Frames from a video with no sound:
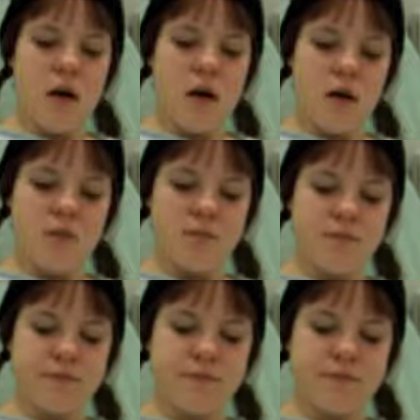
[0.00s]
Um,
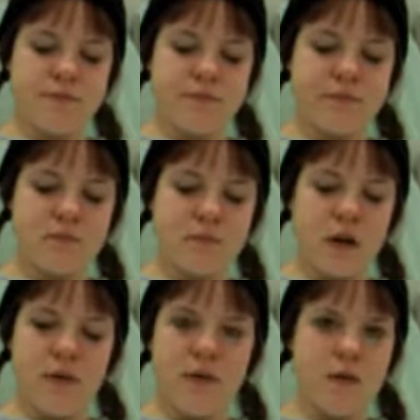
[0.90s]

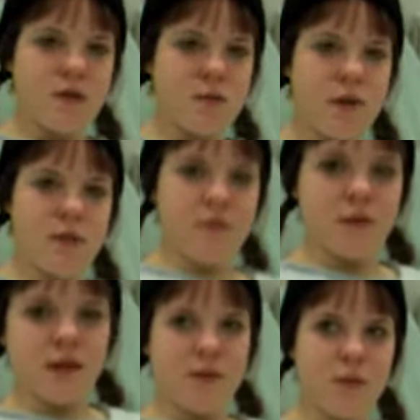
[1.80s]
I felt so bad for
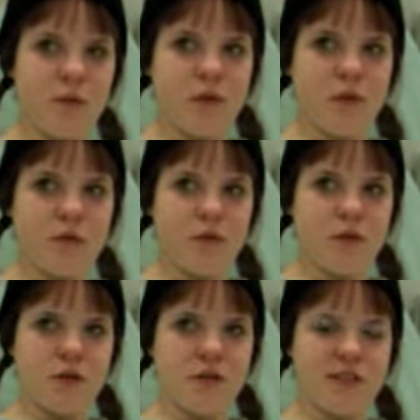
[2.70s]
leaving work,
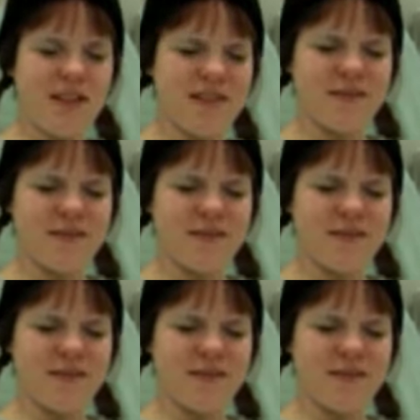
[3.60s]
which was.